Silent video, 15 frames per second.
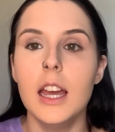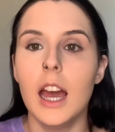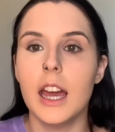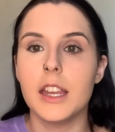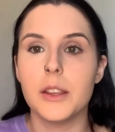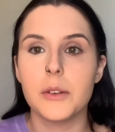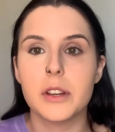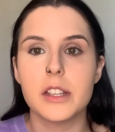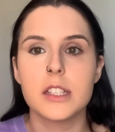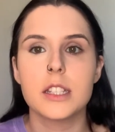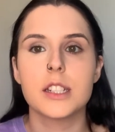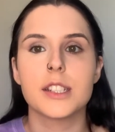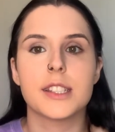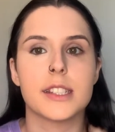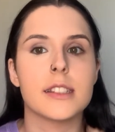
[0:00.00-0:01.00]
And you can
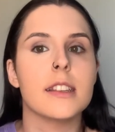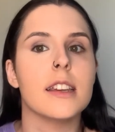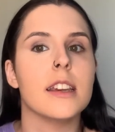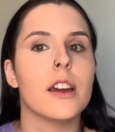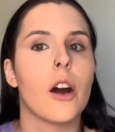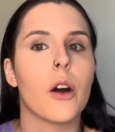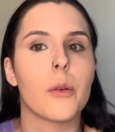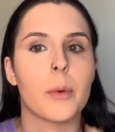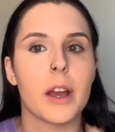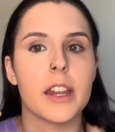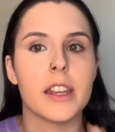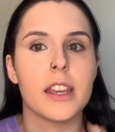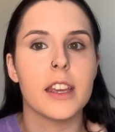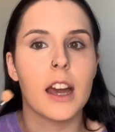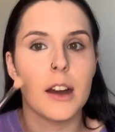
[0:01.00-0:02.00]
just see
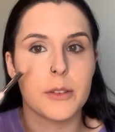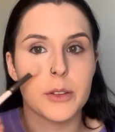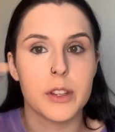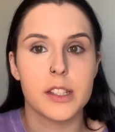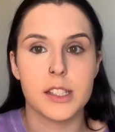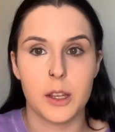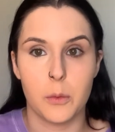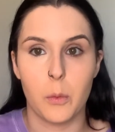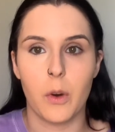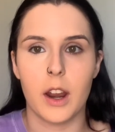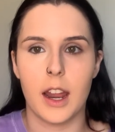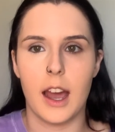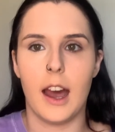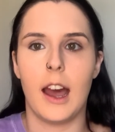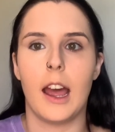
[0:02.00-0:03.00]
already, I've only done one
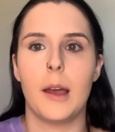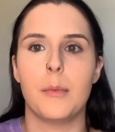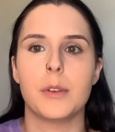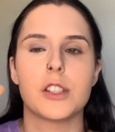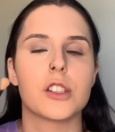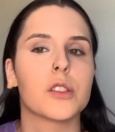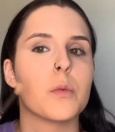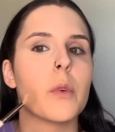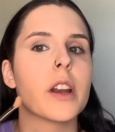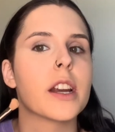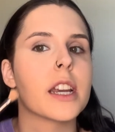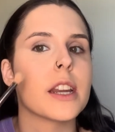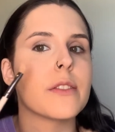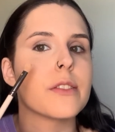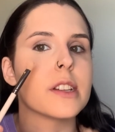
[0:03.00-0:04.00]
eye, but just what a
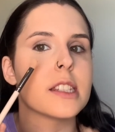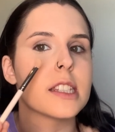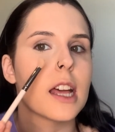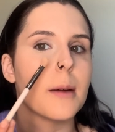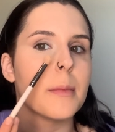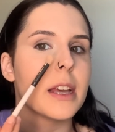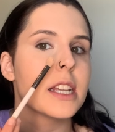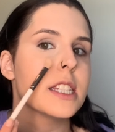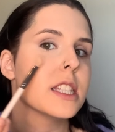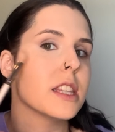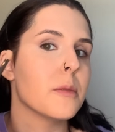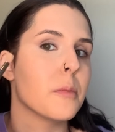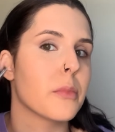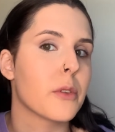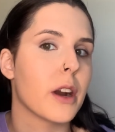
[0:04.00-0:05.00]
difference that makes to
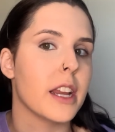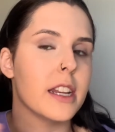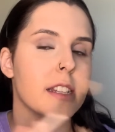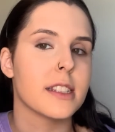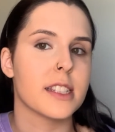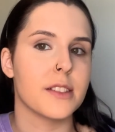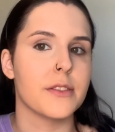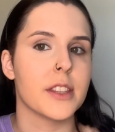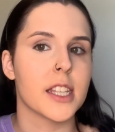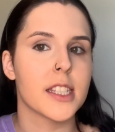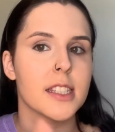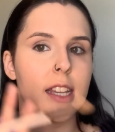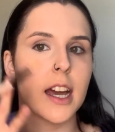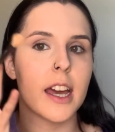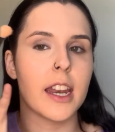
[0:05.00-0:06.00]
the brightness of this
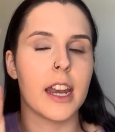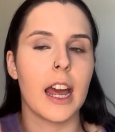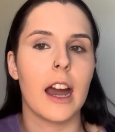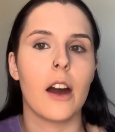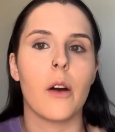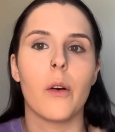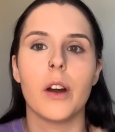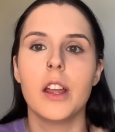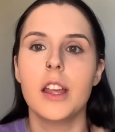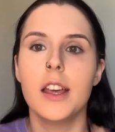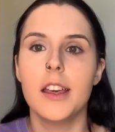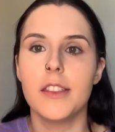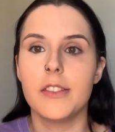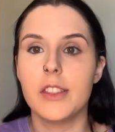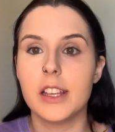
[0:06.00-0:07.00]
side and how
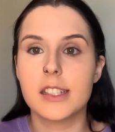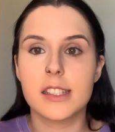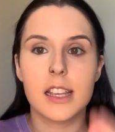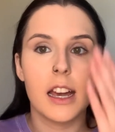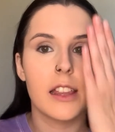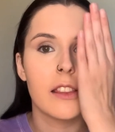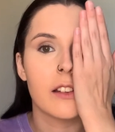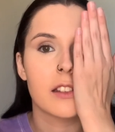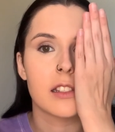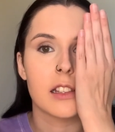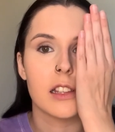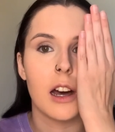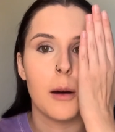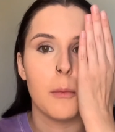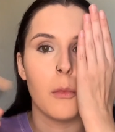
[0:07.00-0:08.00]
this side looks a
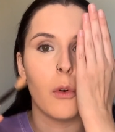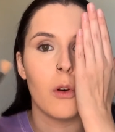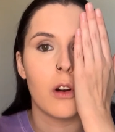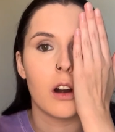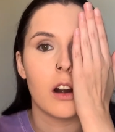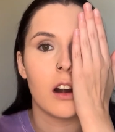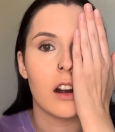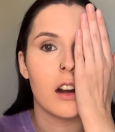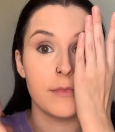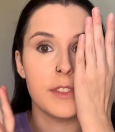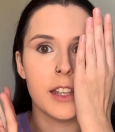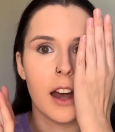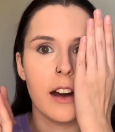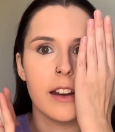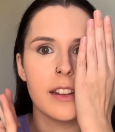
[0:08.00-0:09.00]
lot more
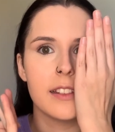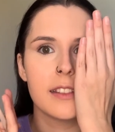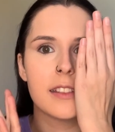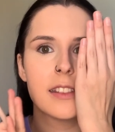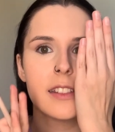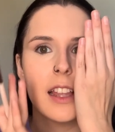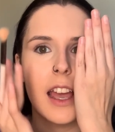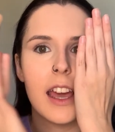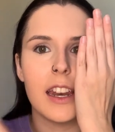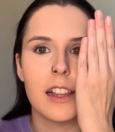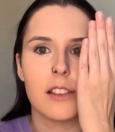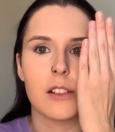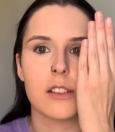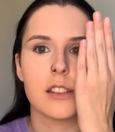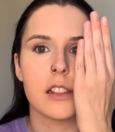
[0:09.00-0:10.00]
done and it
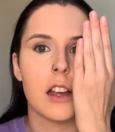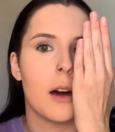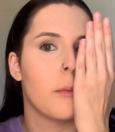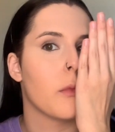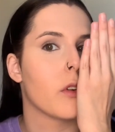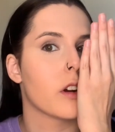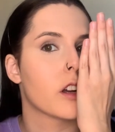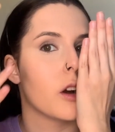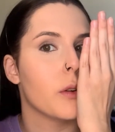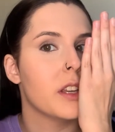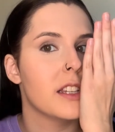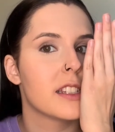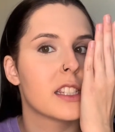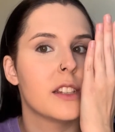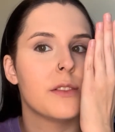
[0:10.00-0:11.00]
looks a lot more
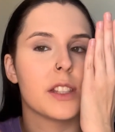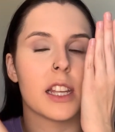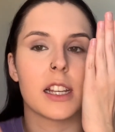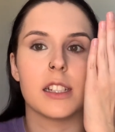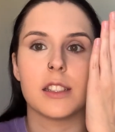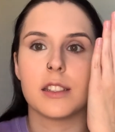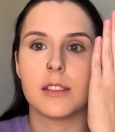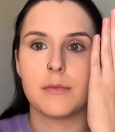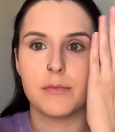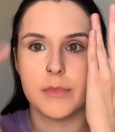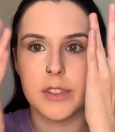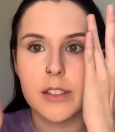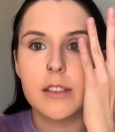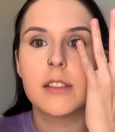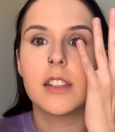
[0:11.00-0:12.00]
cohesive and like it's,
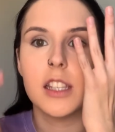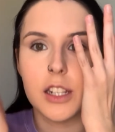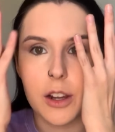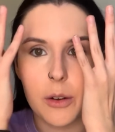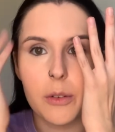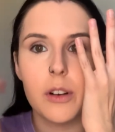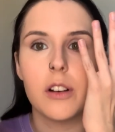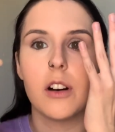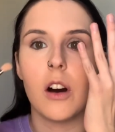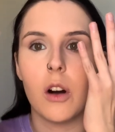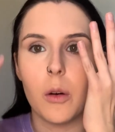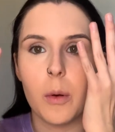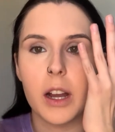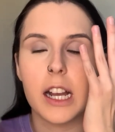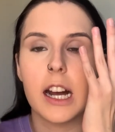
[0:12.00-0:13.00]
you know, all
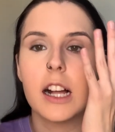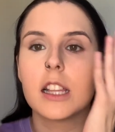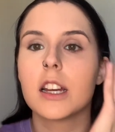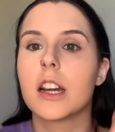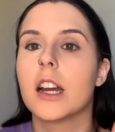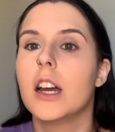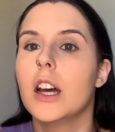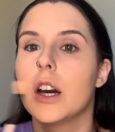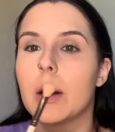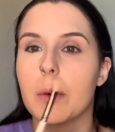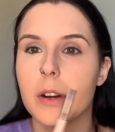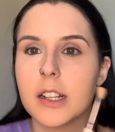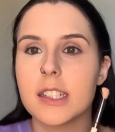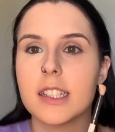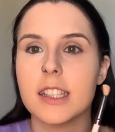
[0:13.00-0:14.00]
one color,
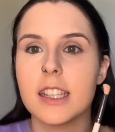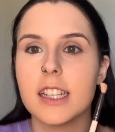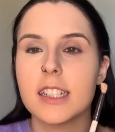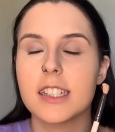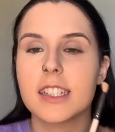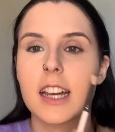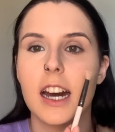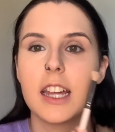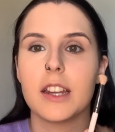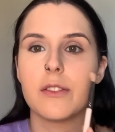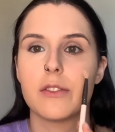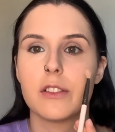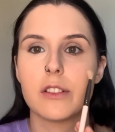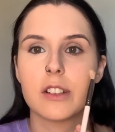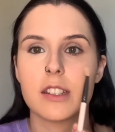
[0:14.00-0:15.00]
whereas this kind of
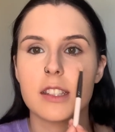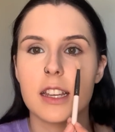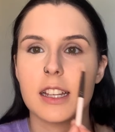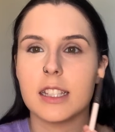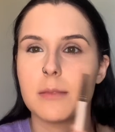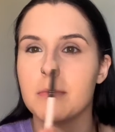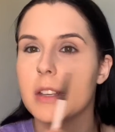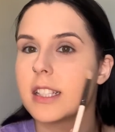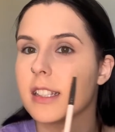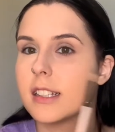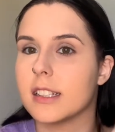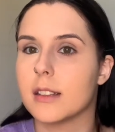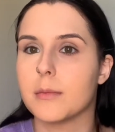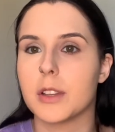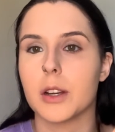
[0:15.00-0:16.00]
looks like it's missing
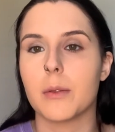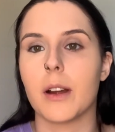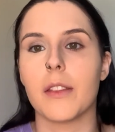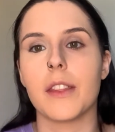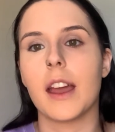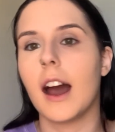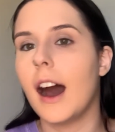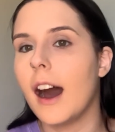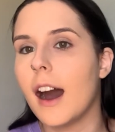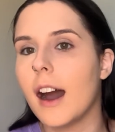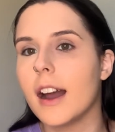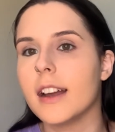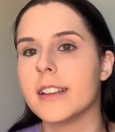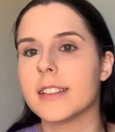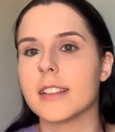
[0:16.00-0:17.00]
something around the
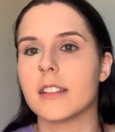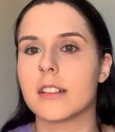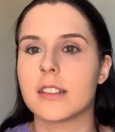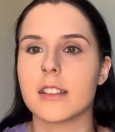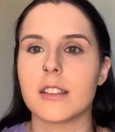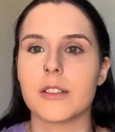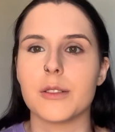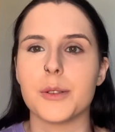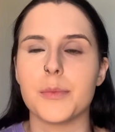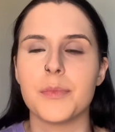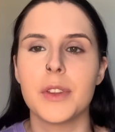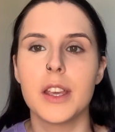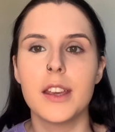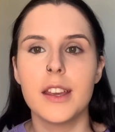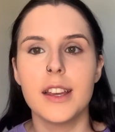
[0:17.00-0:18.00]
eyes. It looks a little
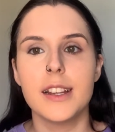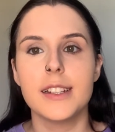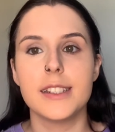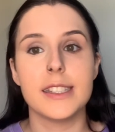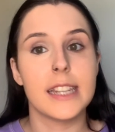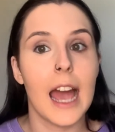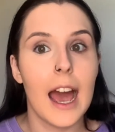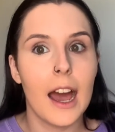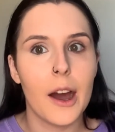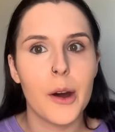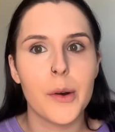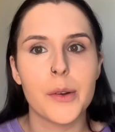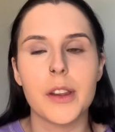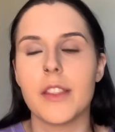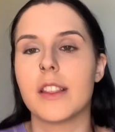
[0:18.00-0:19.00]

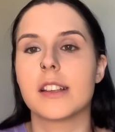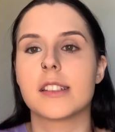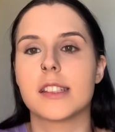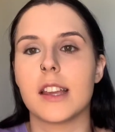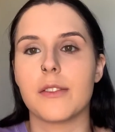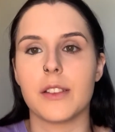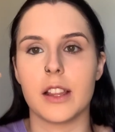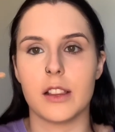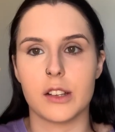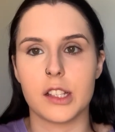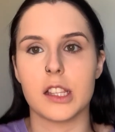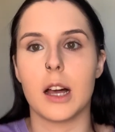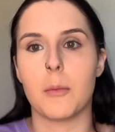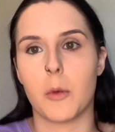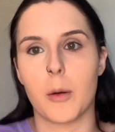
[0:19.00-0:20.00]
down. This definitely looks a
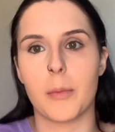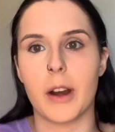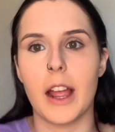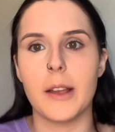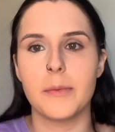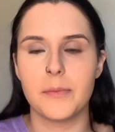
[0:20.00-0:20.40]
lot more bright.